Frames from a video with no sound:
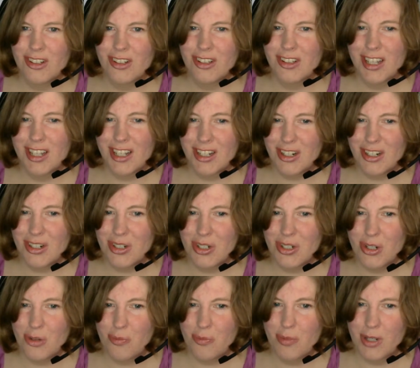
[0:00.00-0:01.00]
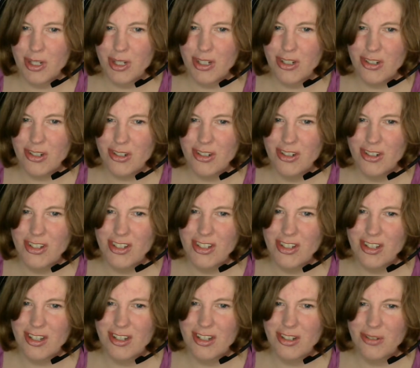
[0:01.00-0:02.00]
like show pictures
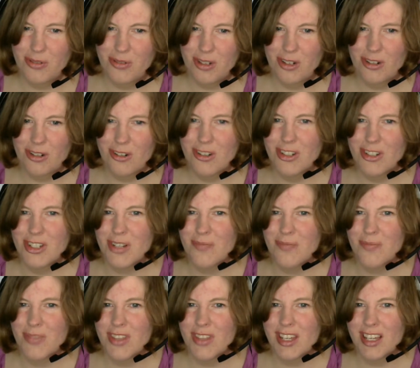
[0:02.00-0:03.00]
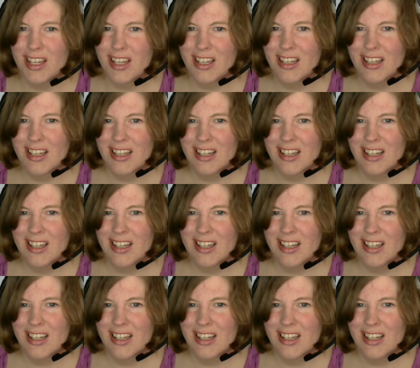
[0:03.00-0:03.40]
on Twitter or something.